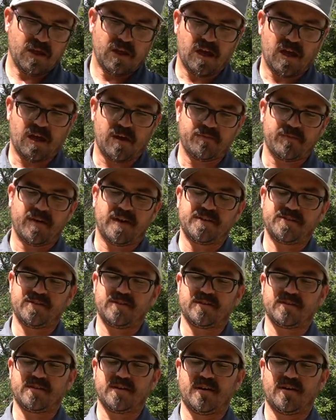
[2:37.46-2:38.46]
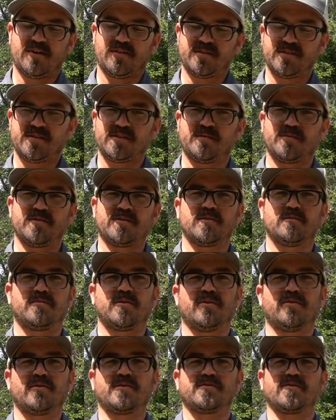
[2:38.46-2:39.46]
Um, as you can tell, some of the
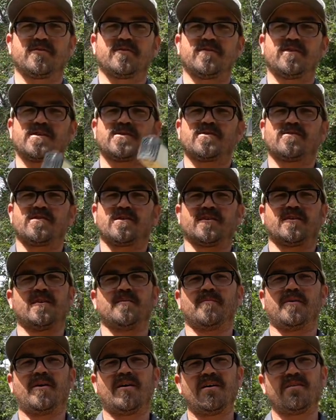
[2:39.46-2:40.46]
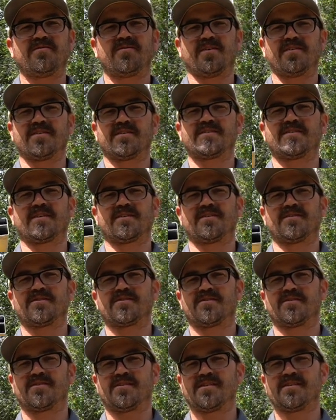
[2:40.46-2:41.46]
components are already starting to come off on this thing though,
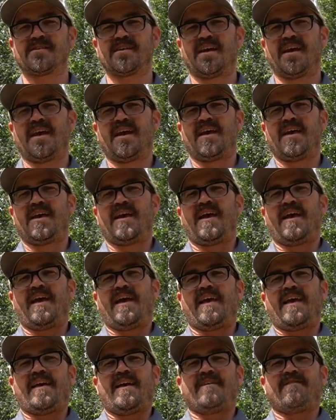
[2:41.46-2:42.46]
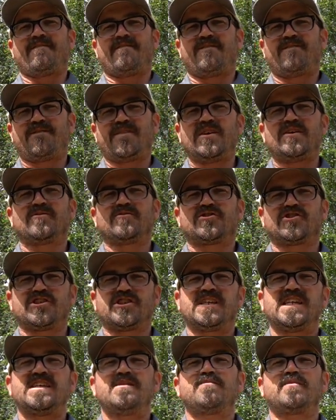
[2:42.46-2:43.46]
so it does feel
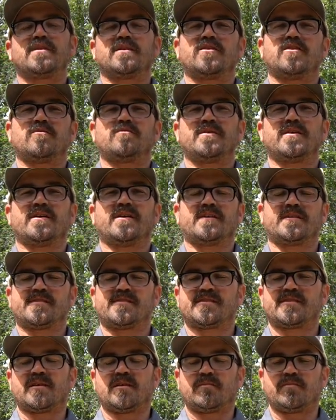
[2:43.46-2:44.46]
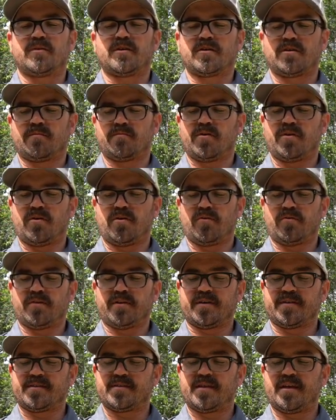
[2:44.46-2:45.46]
cheap a little bit on some
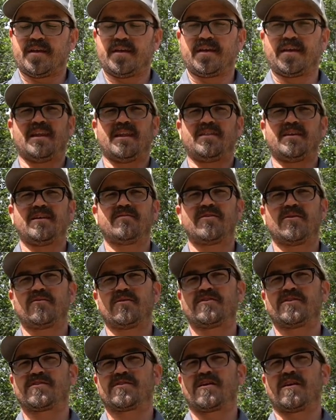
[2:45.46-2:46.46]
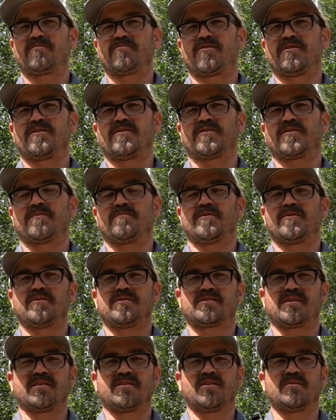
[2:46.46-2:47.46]
components. And I think if they would have just upgraded the
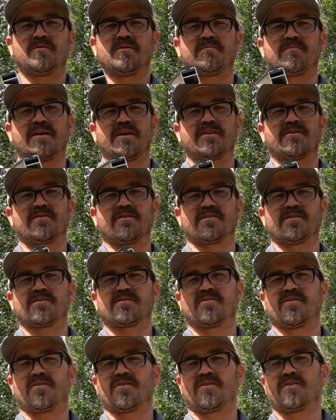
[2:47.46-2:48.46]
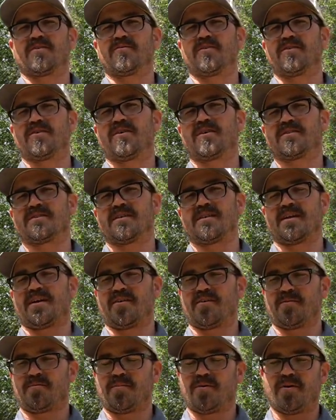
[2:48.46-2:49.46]
components a little bit better on this cart, it would have knocked it out
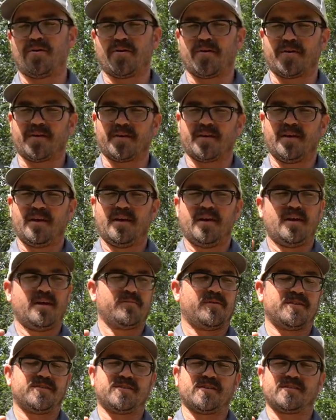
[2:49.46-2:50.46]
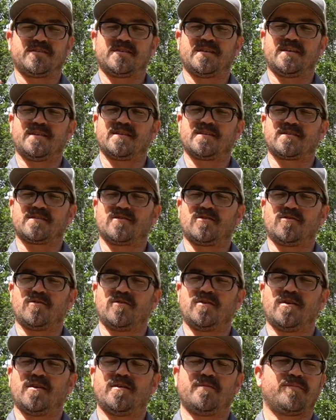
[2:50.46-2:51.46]
of the park. But as you can see, this
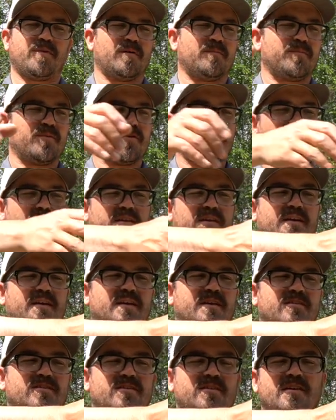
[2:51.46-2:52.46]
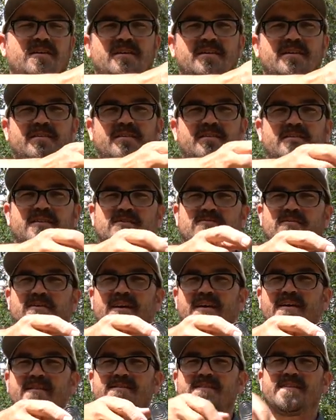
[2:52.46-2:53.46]
little bumper on the end, this one
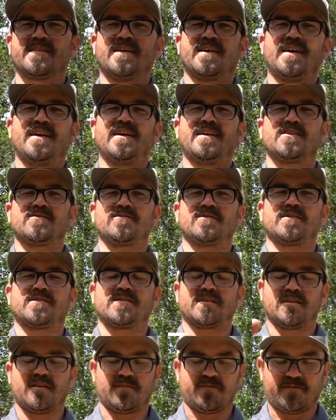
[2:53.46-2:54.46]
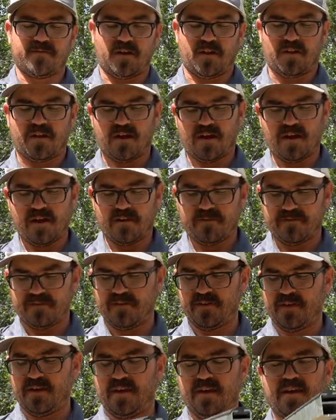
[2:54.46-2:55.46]
has it, this one doesn't, it fell off.
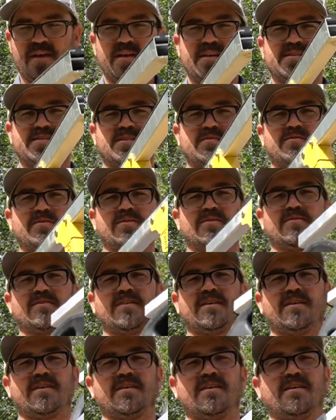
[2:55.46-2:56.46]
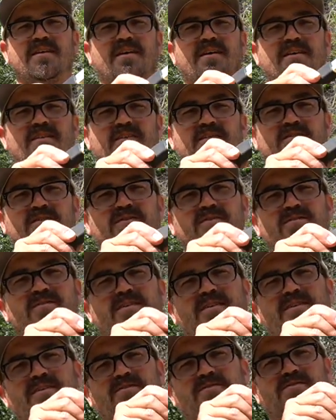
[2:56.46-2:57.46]
Similarly, uh, the glue
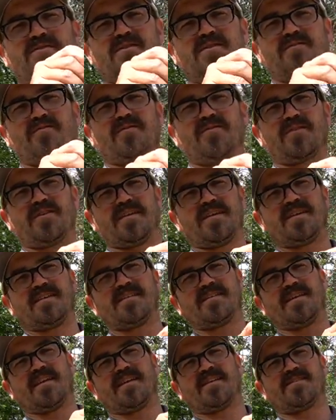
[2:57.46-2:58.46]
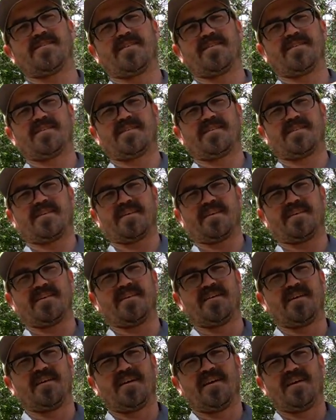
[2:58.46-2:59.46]
they used for the kickstands on this thing
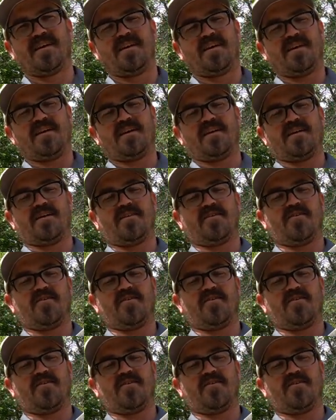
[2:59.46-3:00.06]
uh,